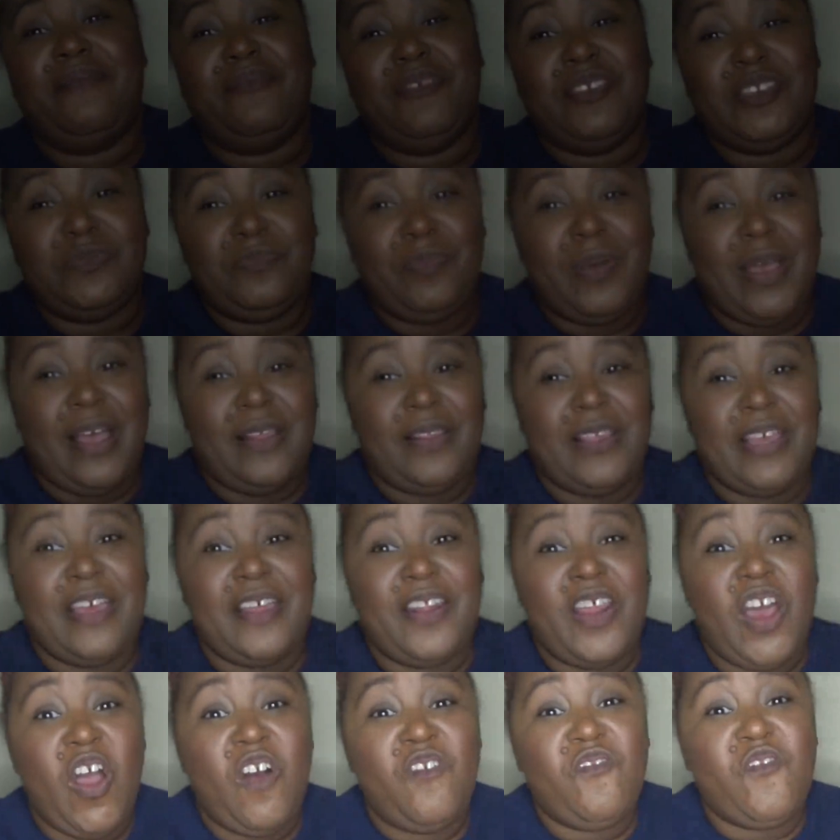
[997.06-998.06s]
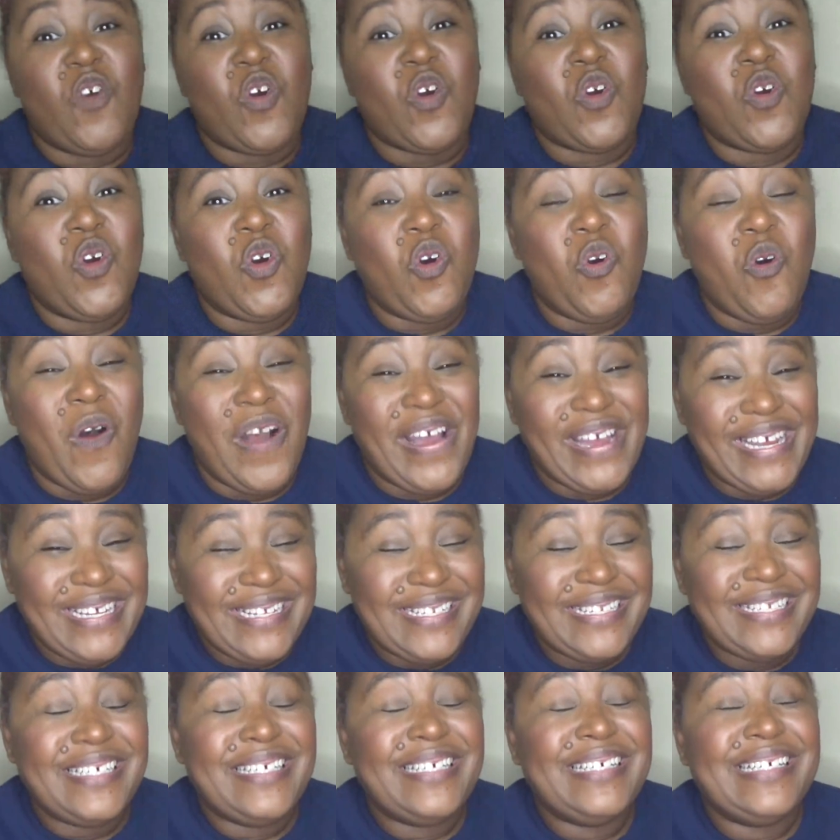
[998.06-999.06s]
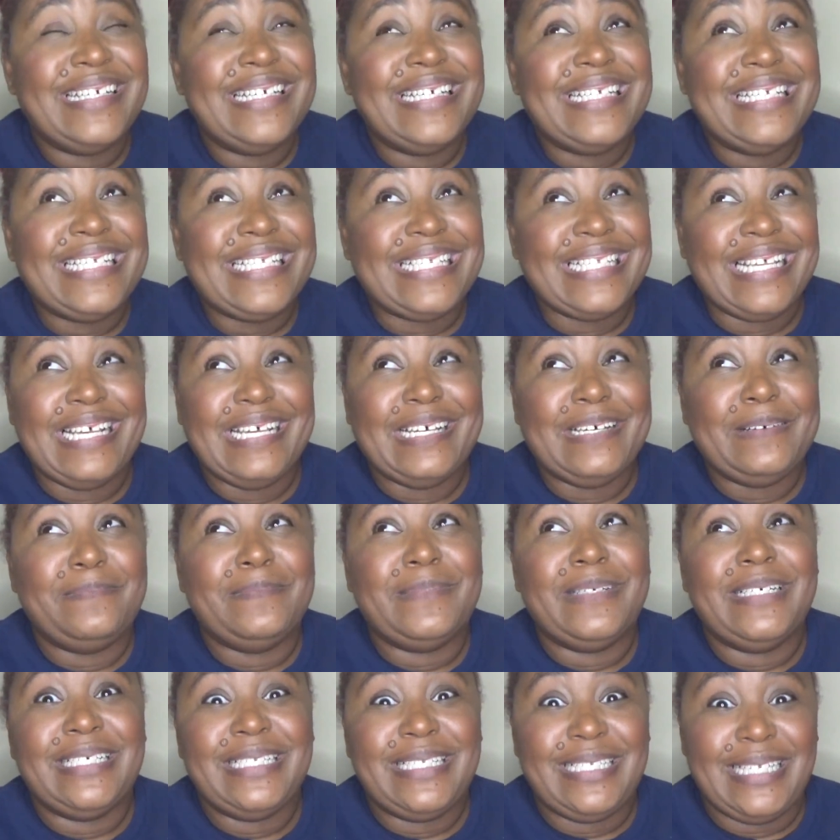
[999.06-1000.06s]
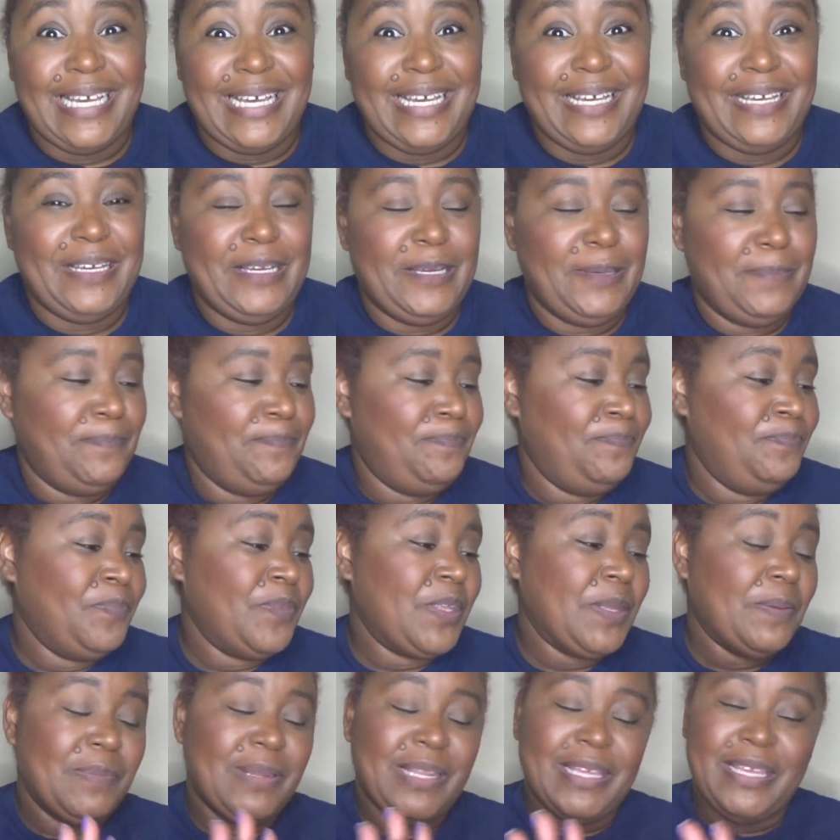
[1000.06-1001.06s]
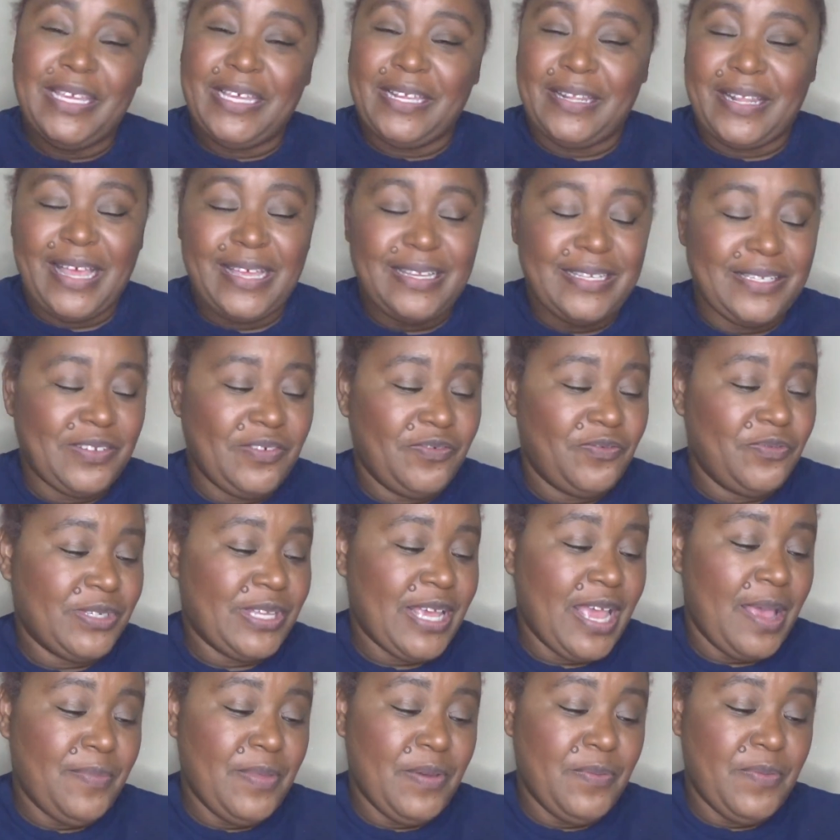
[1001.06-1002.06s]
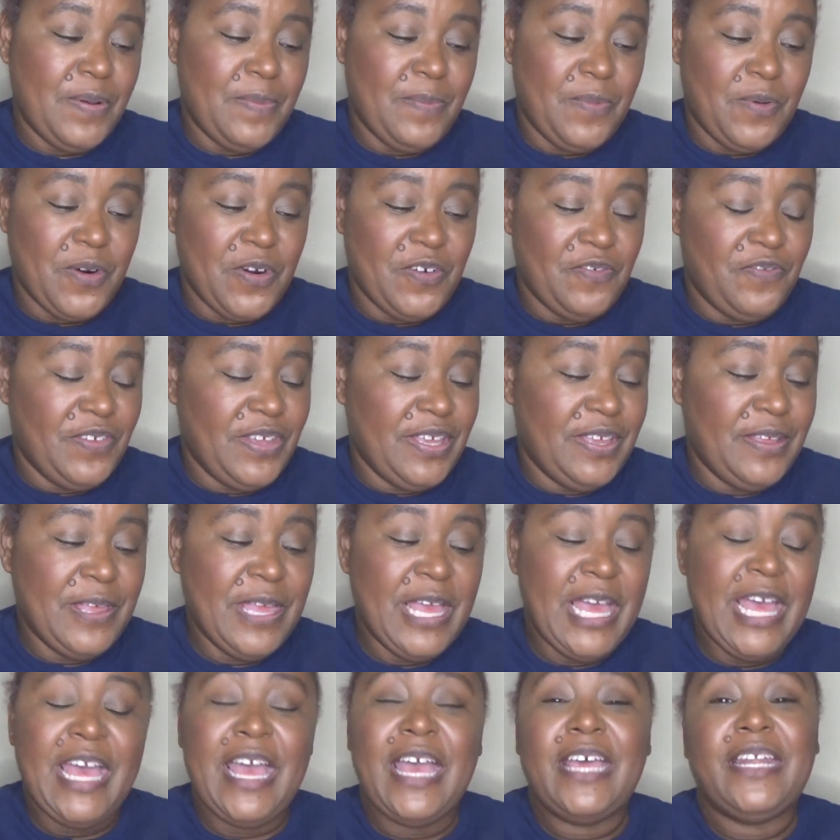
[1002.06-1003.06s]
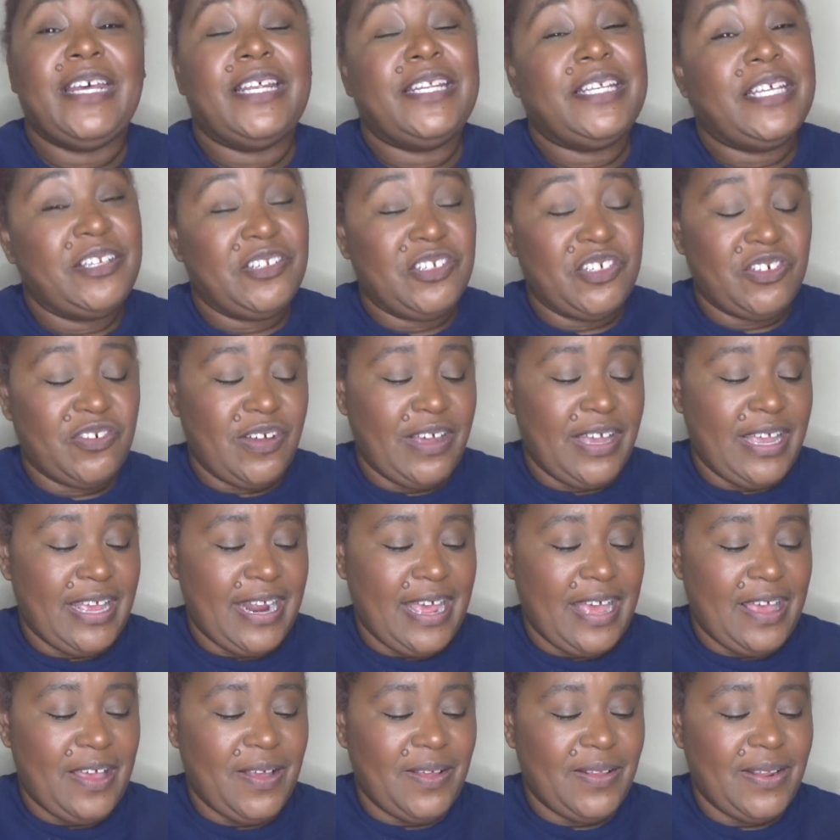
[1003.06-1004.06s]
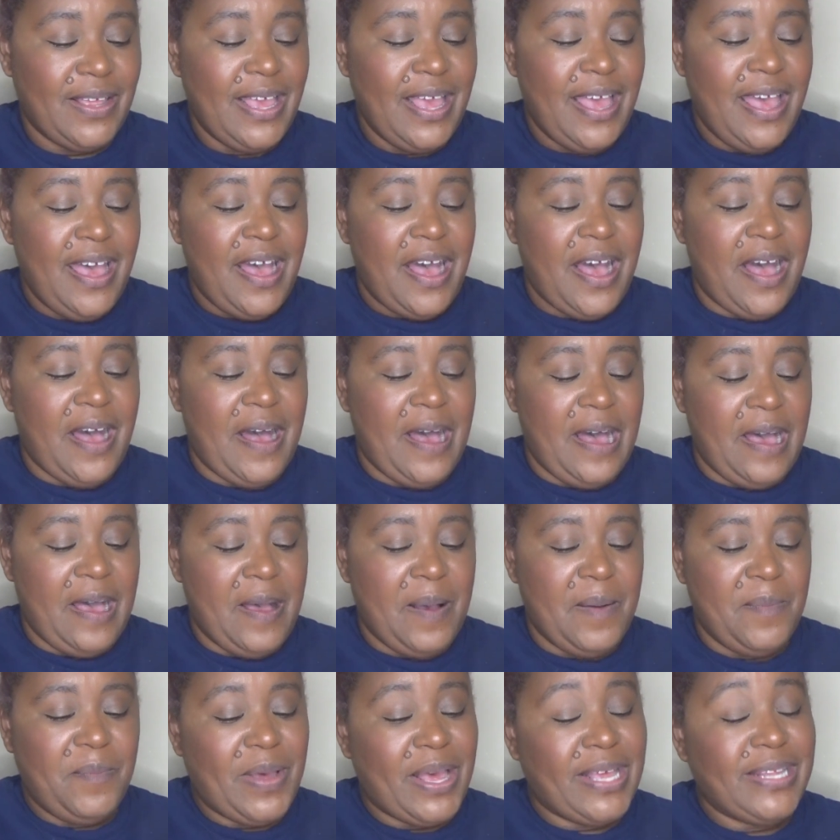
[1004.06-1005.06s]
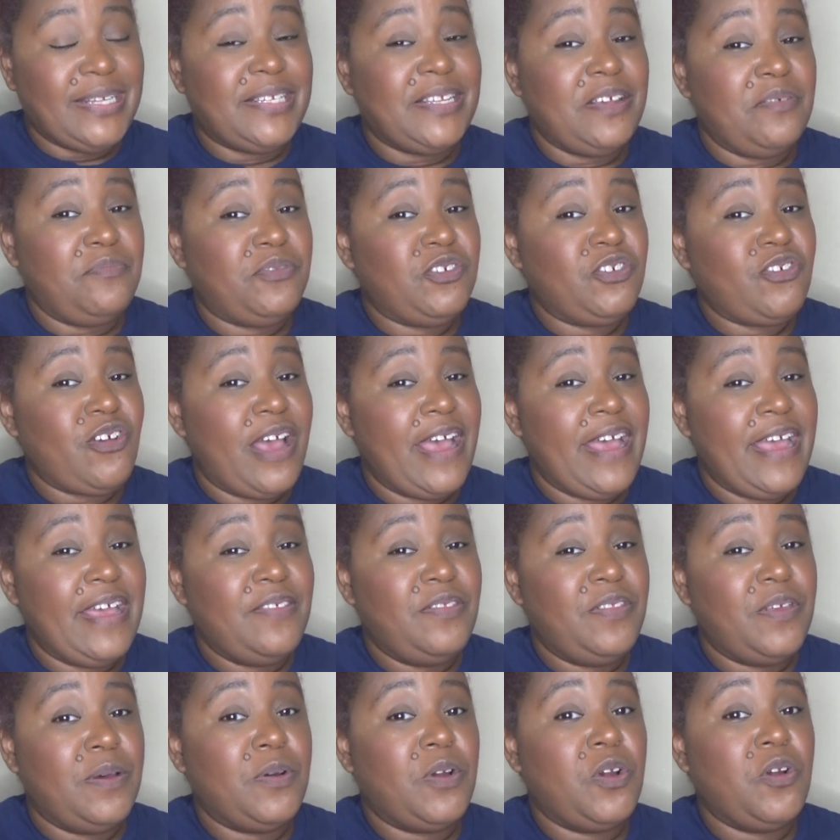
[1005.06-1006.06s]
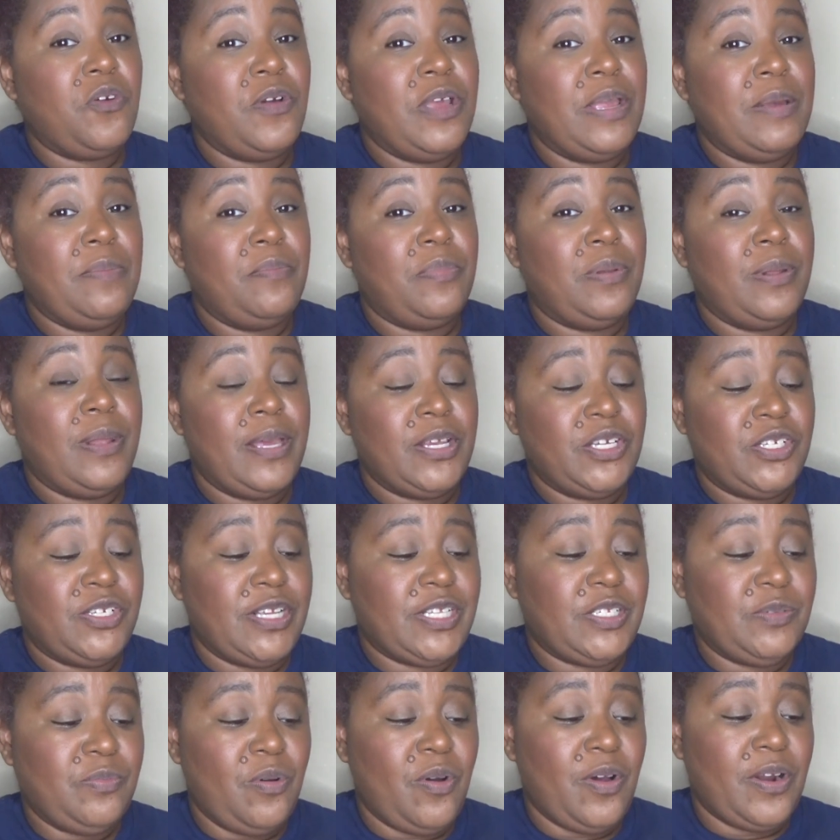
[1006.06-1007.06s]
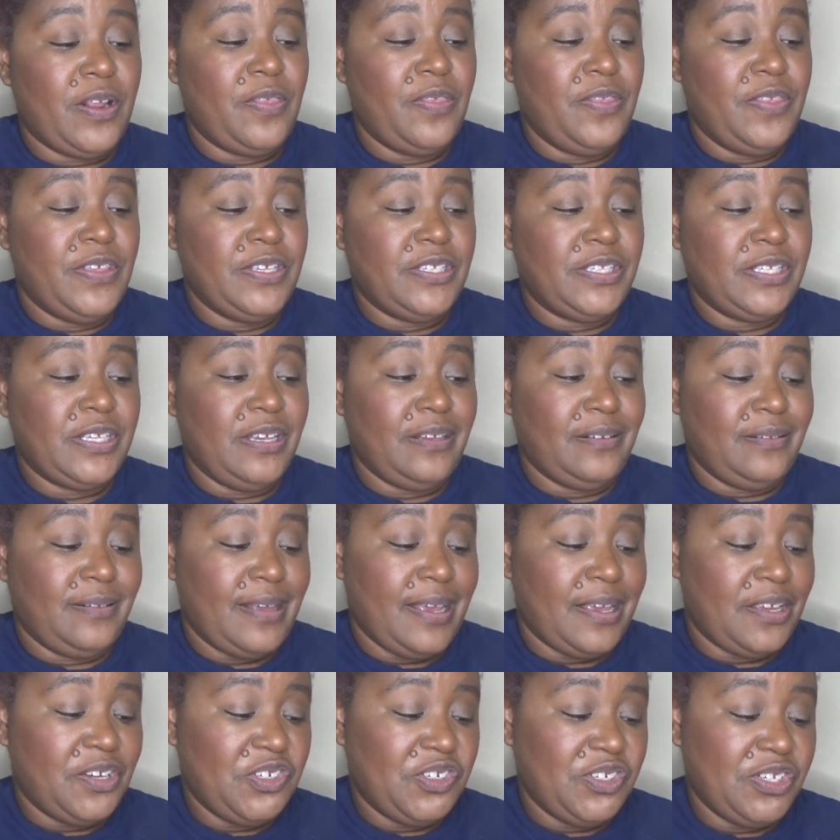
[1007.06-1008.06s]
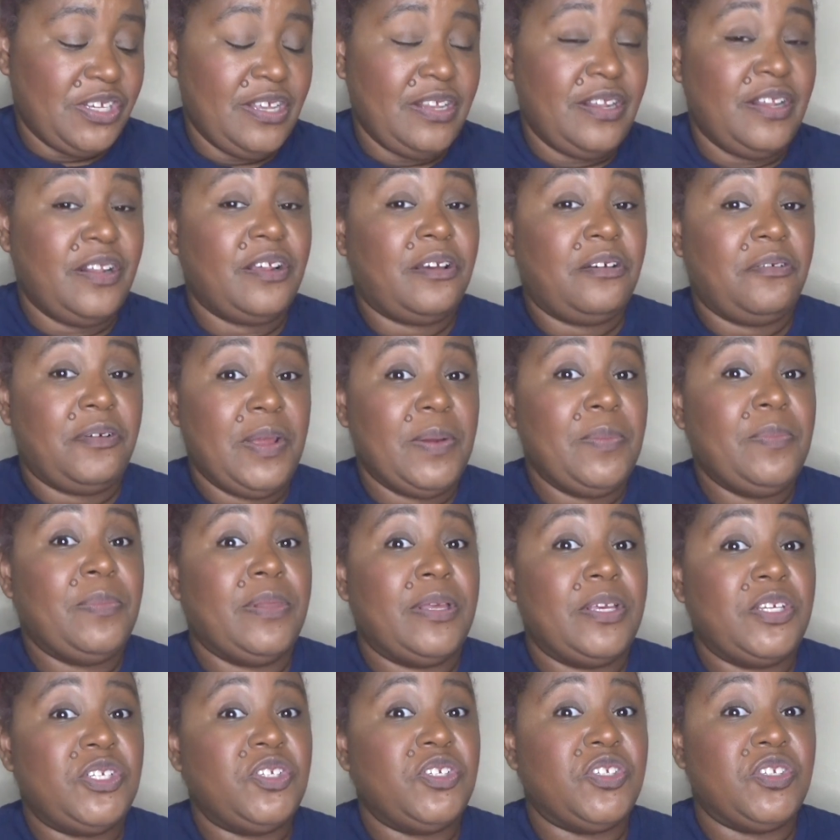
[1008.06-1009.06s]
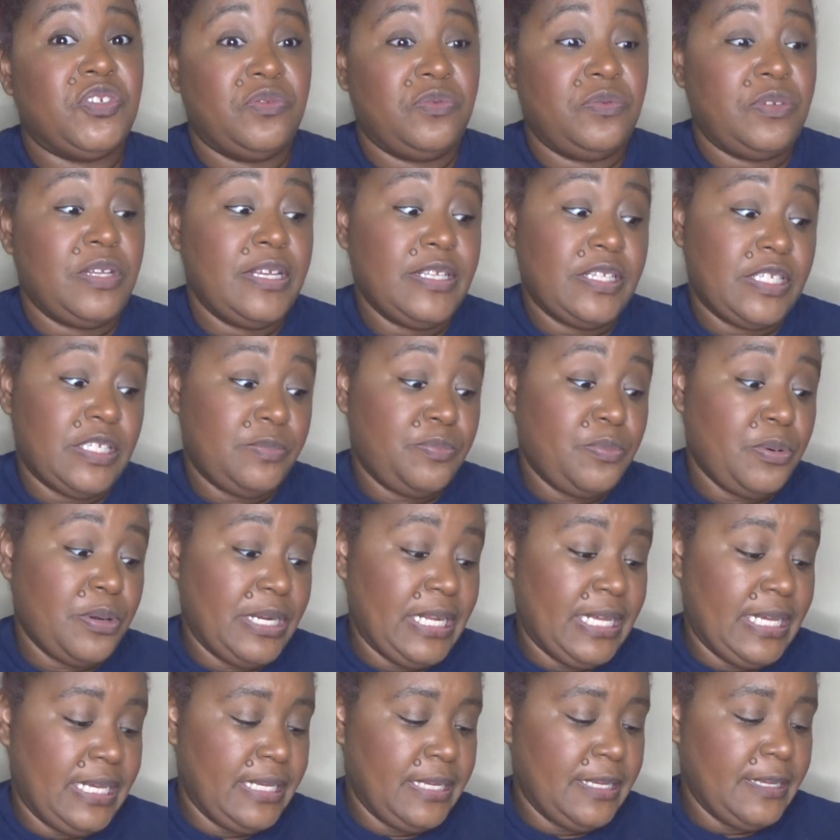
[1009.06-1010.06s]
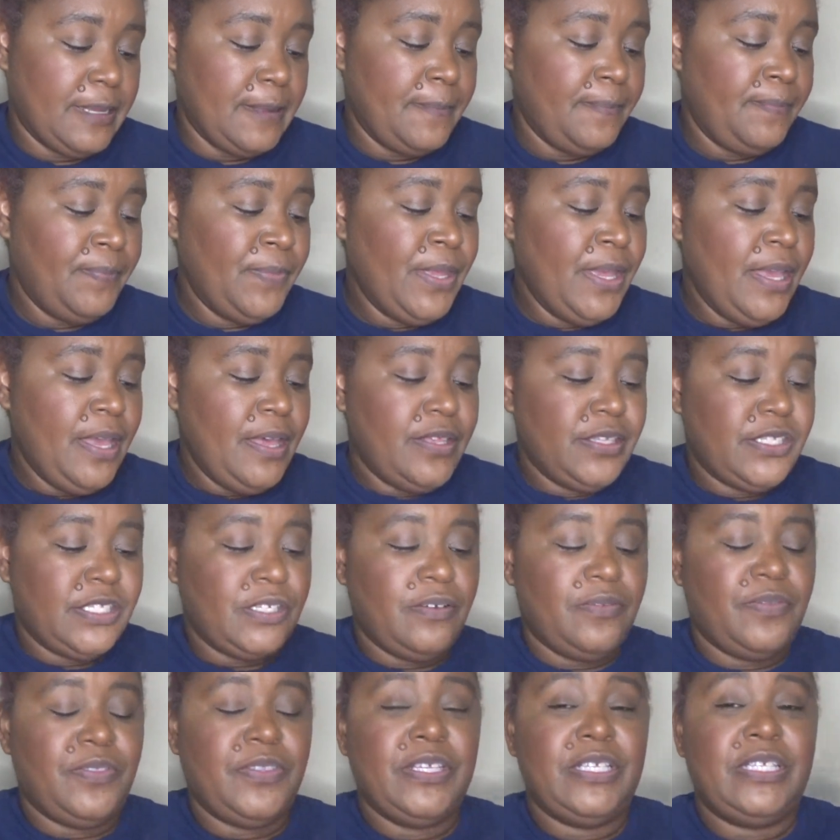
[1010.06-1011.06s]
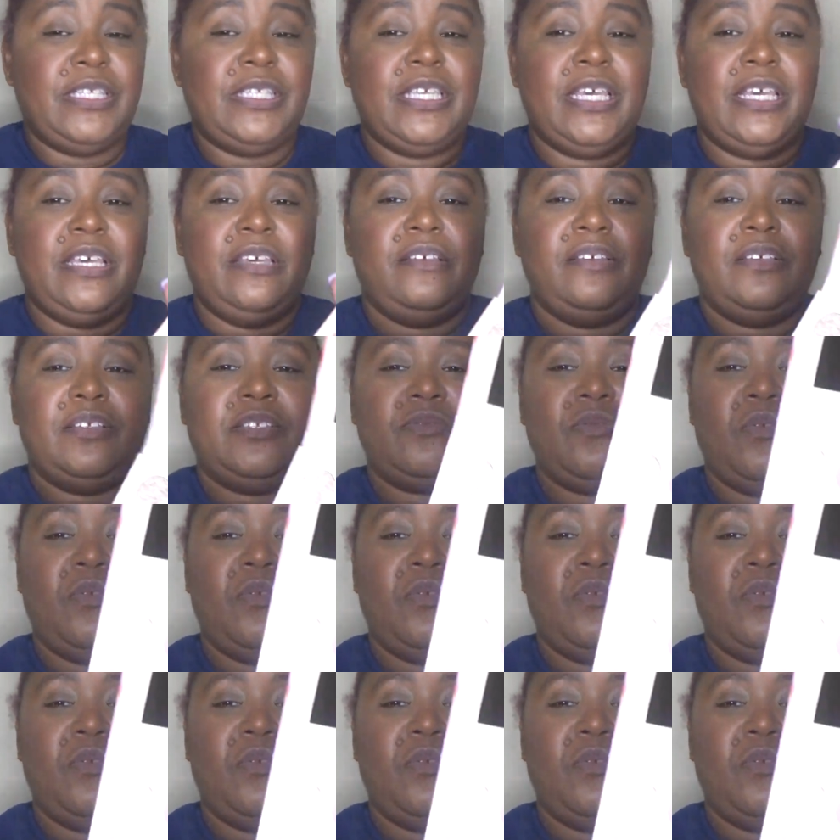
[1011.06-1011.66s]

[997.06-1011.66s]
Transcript: this palette for quite some time. But again, a lot of stuff was happening with Morphe, and I didn't try it out. But I did try the cream blush that's part of this collection, and the cream blush it's pretty good. So this is